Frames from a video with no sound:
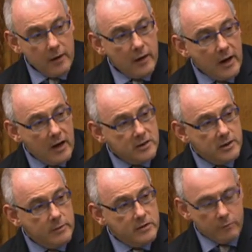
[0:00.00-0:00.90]

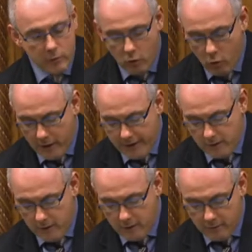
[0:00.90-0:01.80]
customers from calling
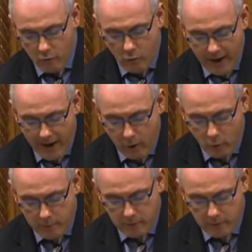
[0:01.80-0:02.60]
for help.